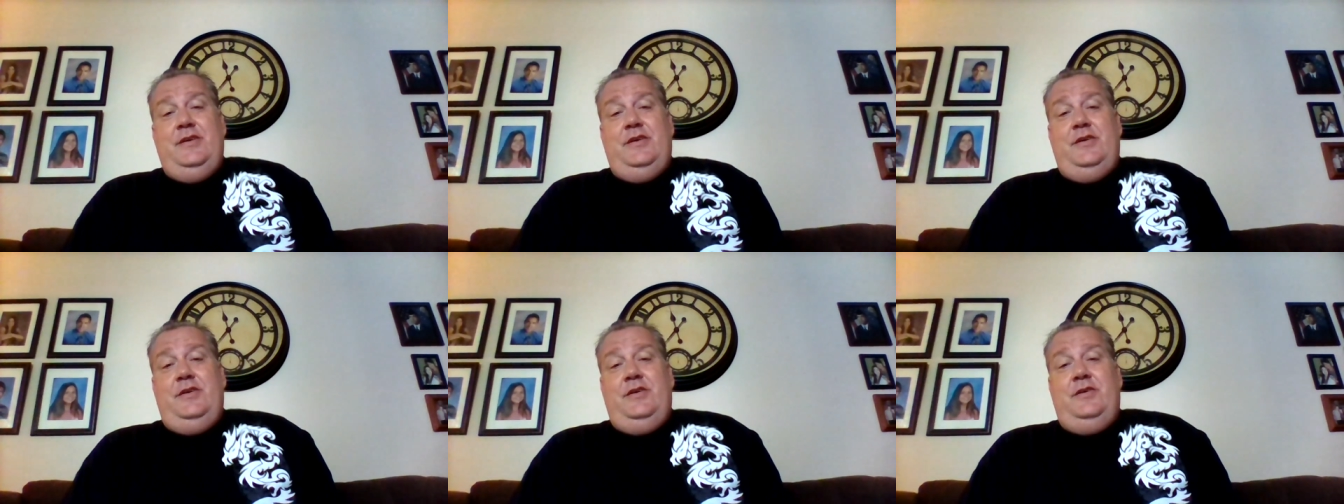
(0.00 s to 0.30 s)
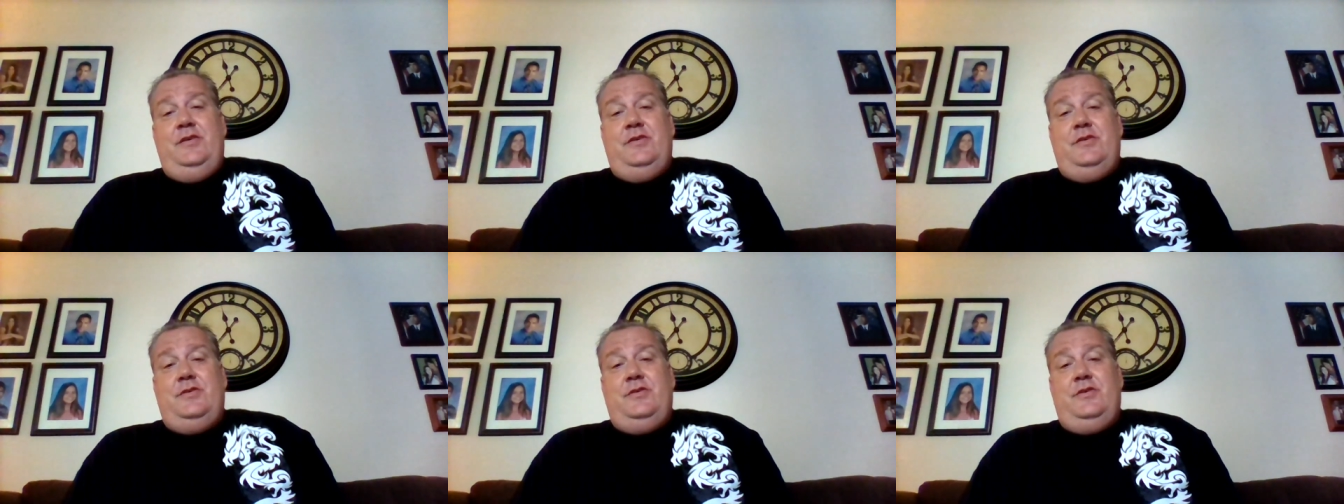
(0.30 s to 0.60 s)

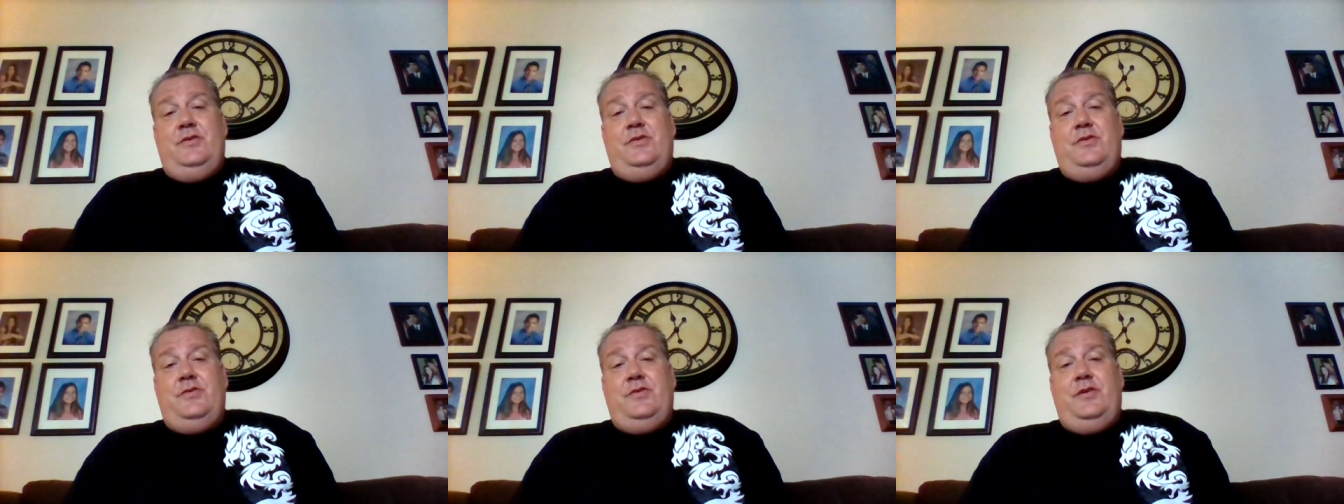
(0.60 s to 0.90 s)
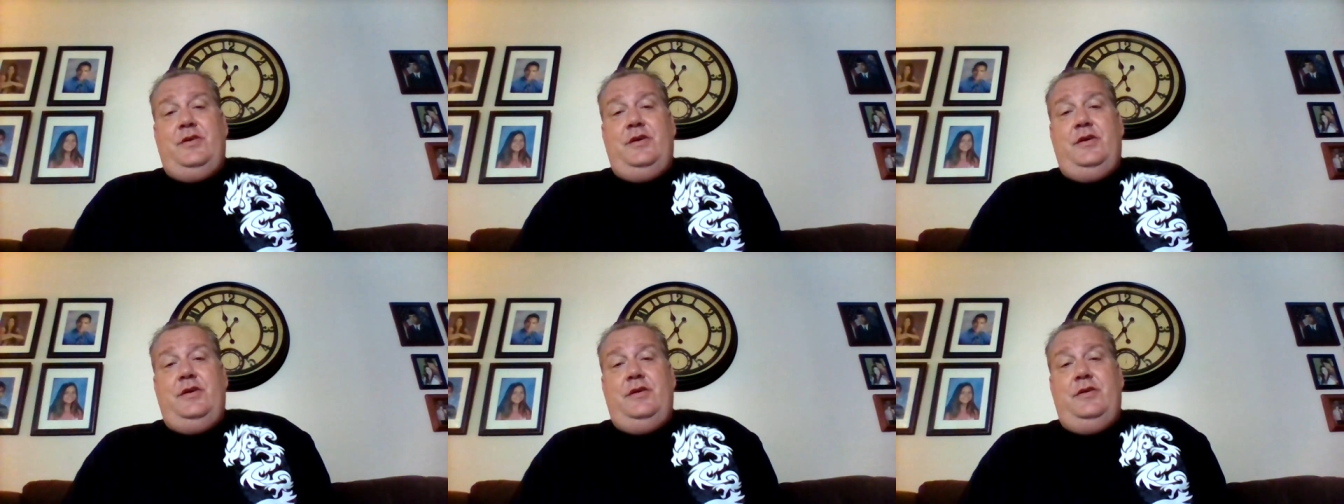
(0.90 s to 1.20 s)
oh
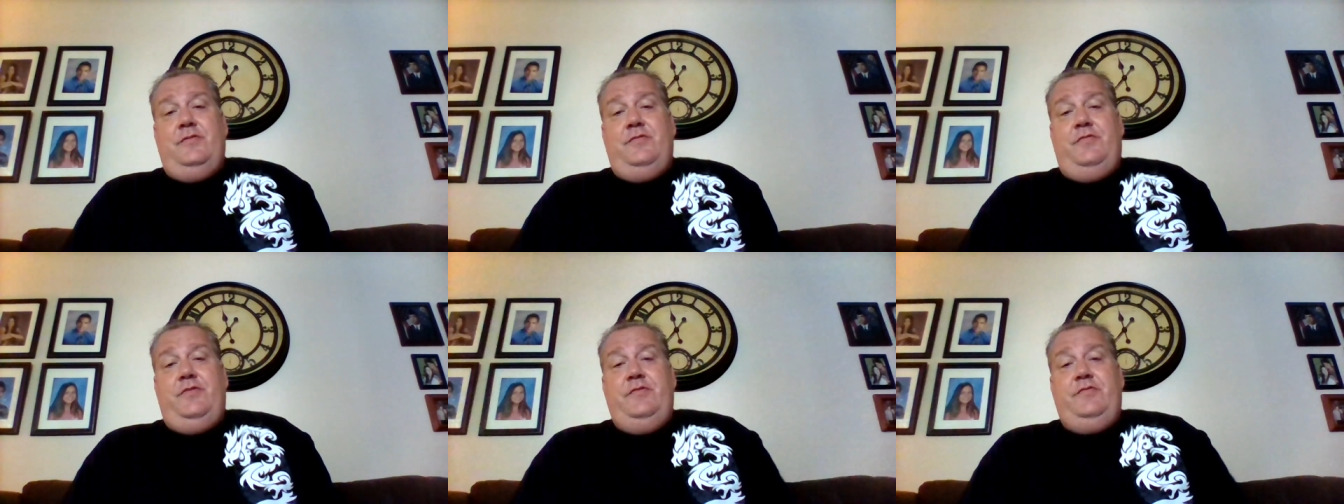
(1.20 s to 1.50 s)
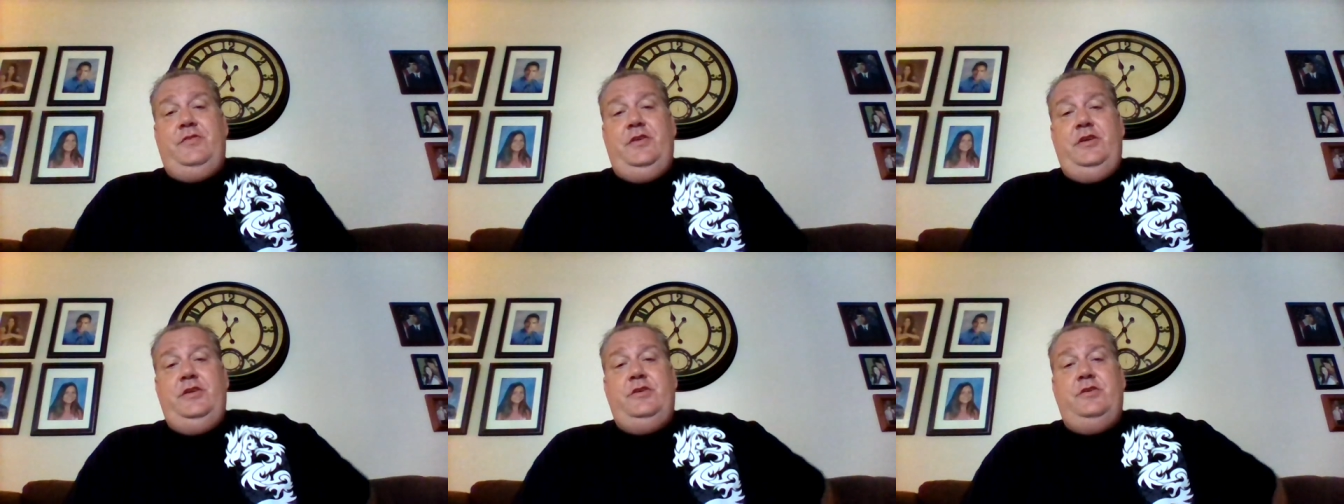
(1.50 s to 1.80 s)
crud,
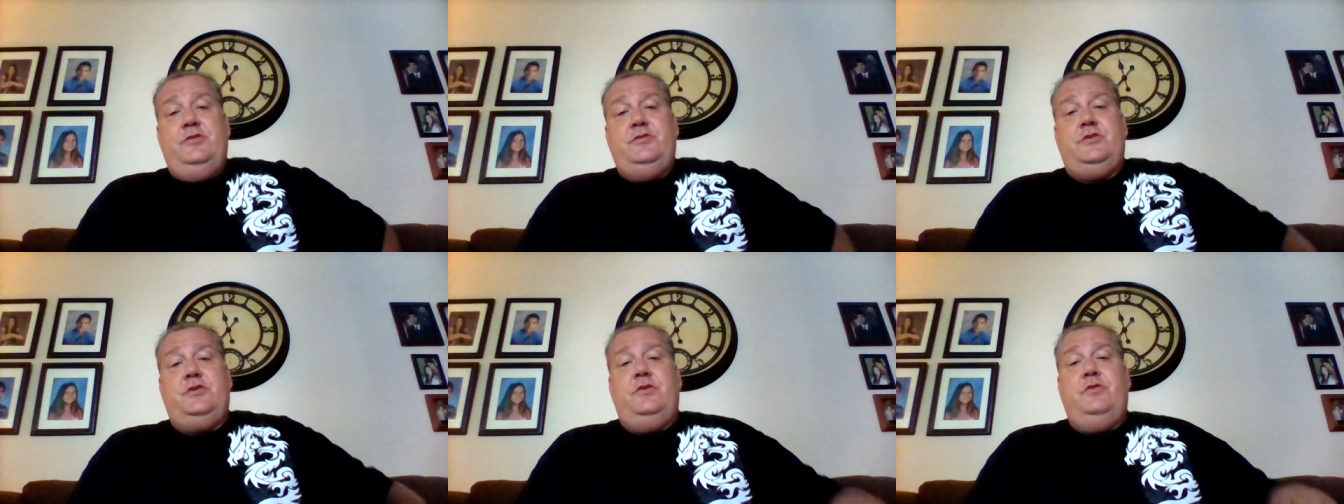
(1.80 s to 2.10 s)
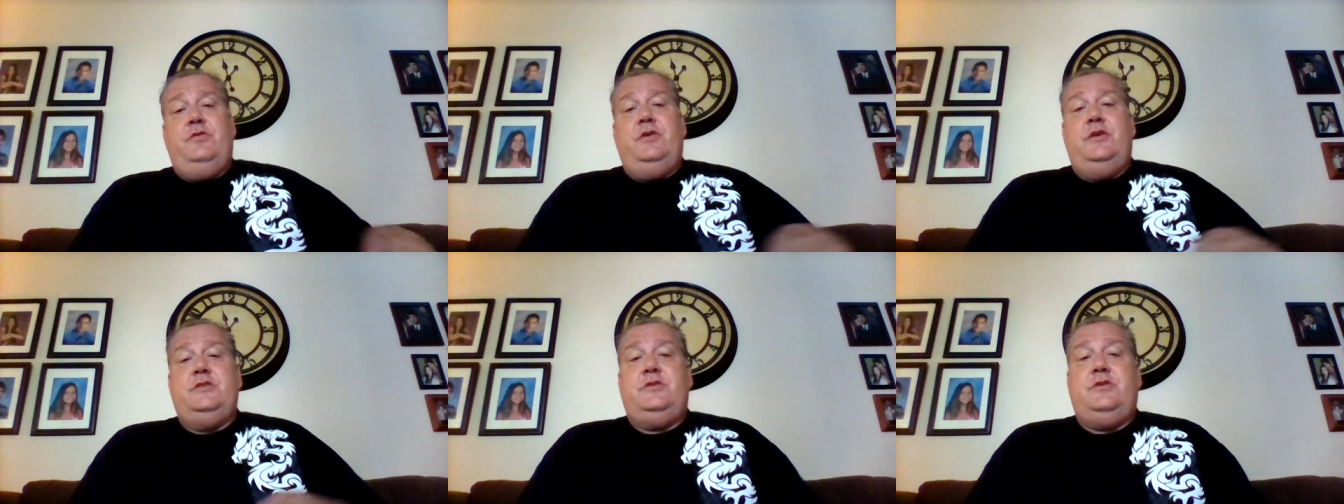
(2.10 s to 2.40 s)
15 years
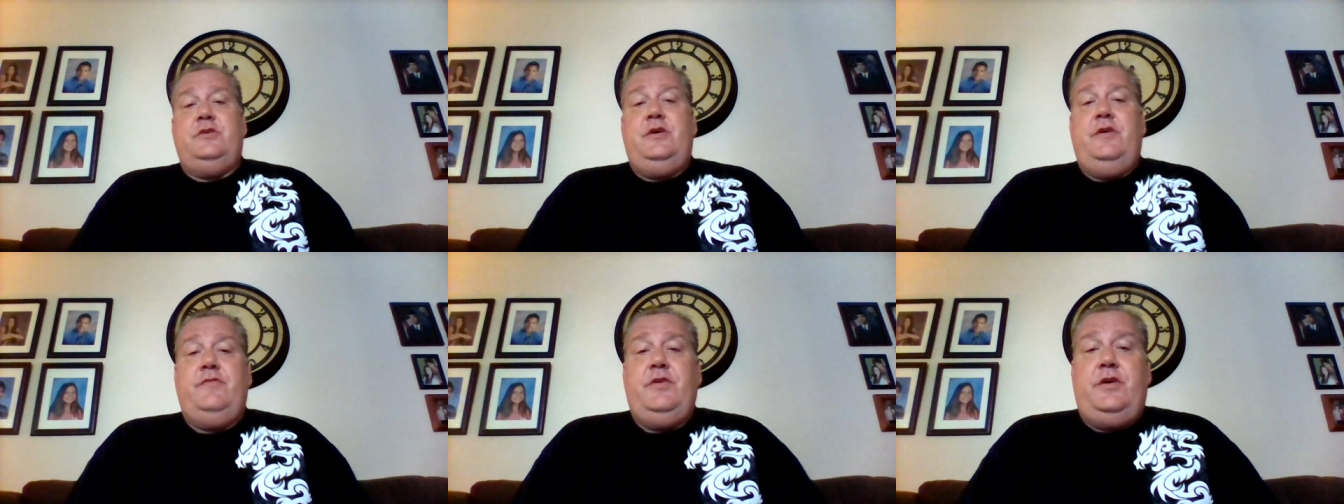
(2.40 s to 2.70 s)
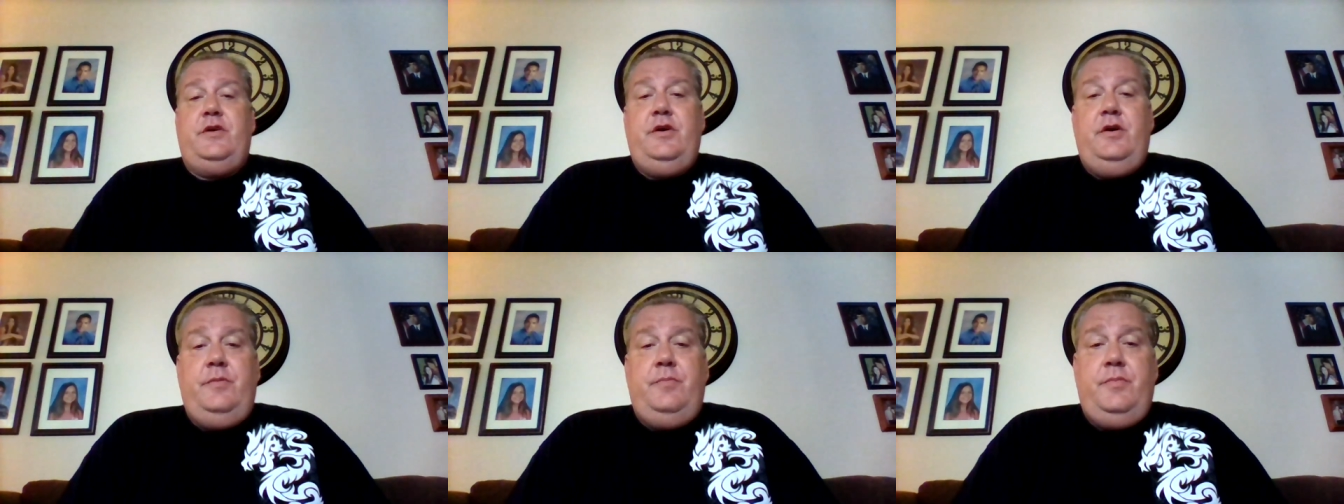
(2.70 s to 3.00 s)
ago, and I still have the
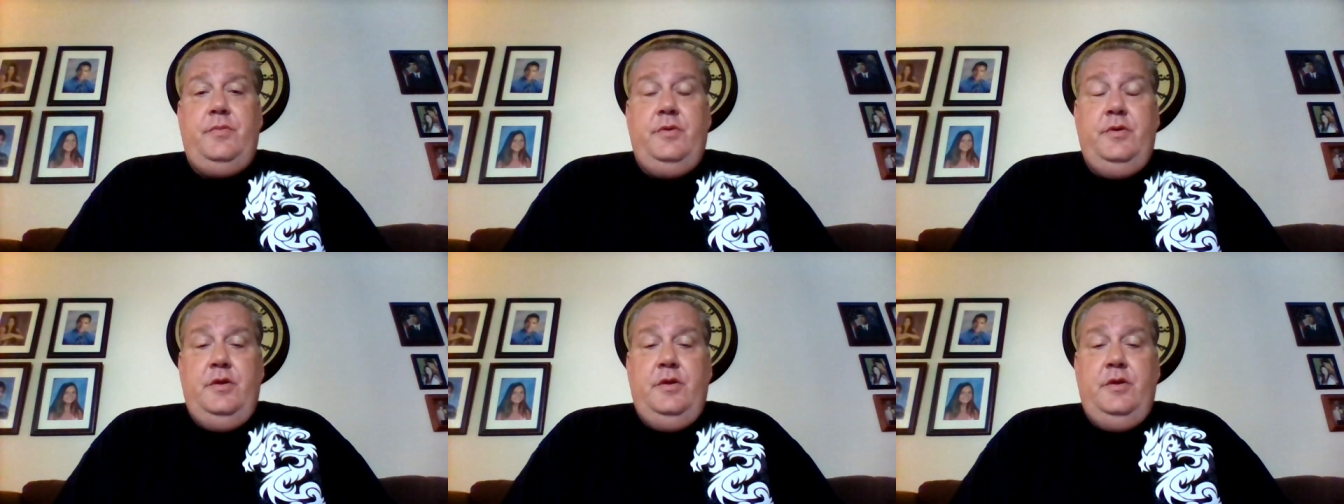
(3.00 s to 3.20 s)
cup.